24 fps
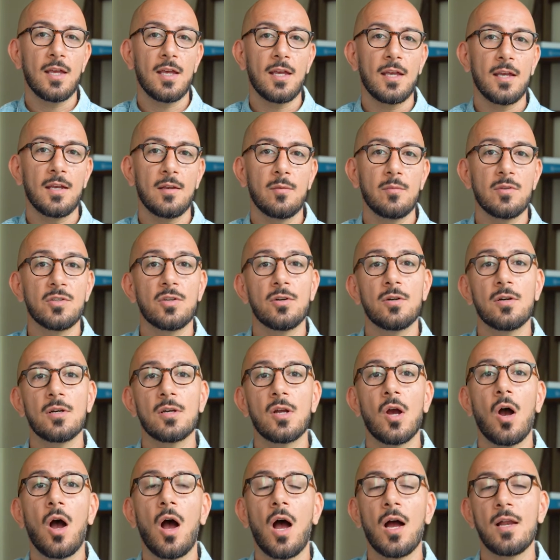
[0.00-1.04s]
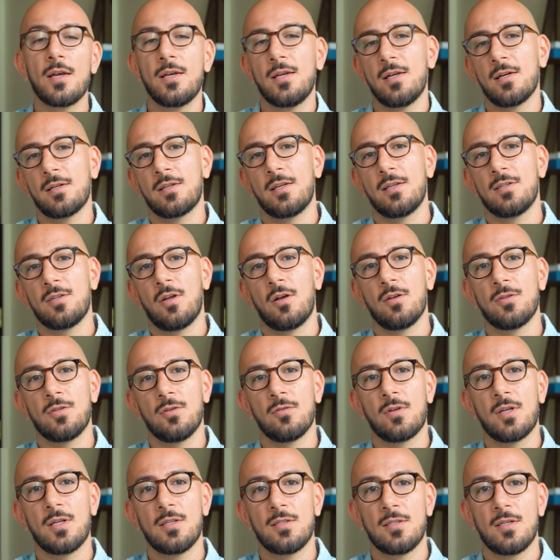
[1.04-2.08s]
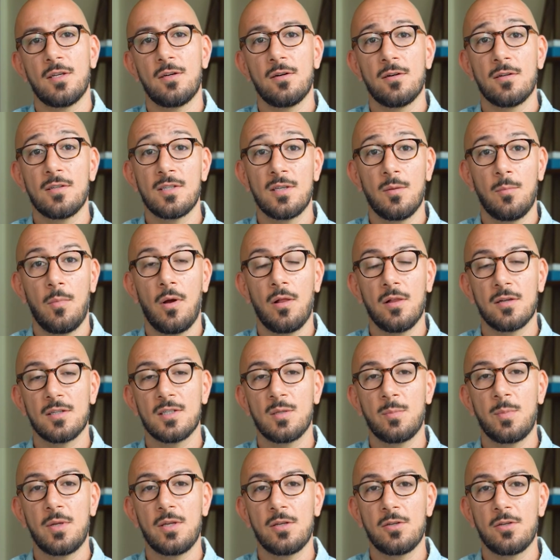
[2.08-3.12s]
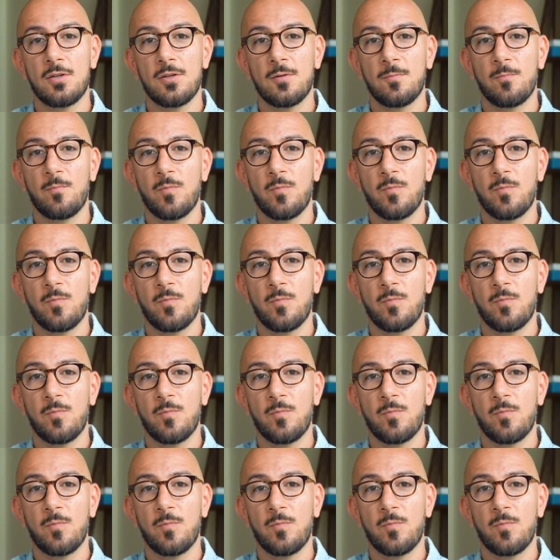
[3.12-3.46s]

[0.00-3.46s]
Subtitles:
and certain conduct is also considered symbolic speech.